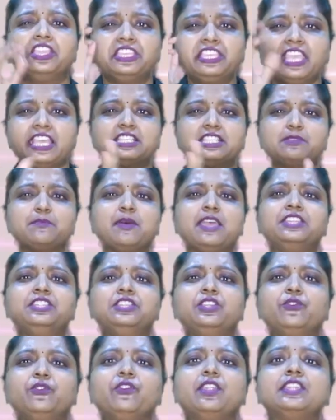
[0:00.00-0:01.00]
yes, my
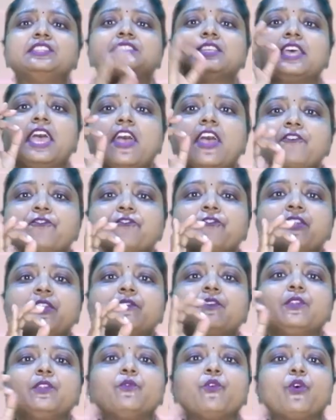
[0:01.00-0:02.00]
dear friends,
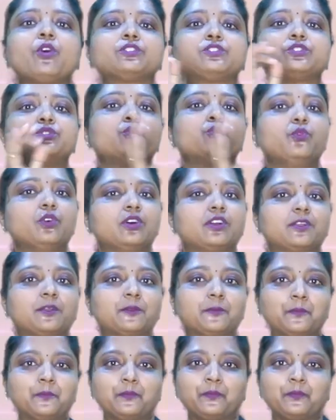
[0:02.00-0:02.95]
everyone wants to work.